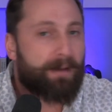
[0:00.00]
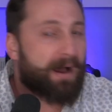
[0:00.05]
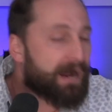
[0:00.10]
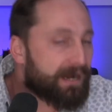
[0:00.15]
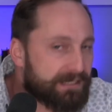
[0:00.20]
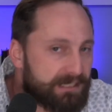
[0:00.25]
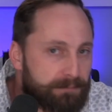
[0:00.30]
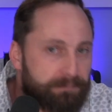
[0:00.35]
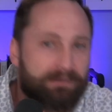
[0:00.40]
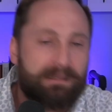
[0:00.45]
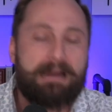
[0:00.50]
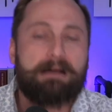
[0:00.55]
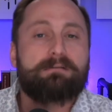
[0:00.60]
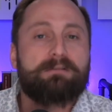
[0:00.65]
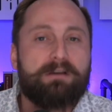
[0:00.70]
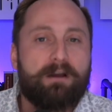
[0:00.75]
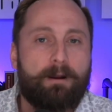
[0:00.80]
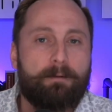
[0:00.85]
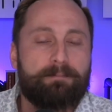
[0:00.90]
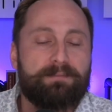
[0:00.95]
possible
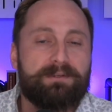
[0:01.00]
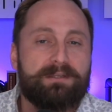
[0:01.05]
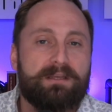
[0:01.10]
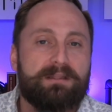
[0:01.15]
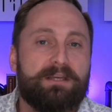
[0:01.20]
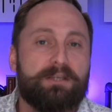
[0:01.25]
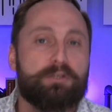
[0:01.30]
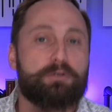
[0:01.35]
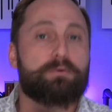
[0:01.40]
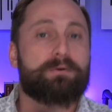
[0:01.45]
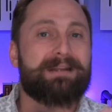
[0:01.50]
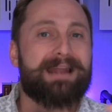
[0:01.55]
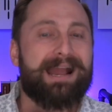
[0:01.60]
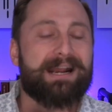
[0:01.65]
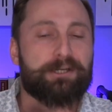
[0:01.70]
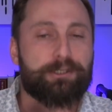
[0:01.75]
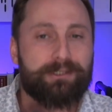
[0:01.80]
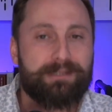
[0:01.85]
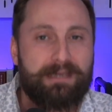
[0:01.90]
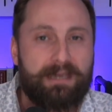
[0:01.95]
outcomes that you can
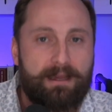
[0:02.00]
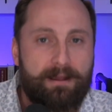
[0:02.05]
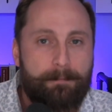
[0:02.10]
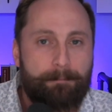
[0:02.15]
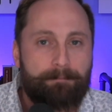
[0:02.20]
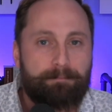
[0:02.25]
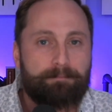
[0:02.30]
actually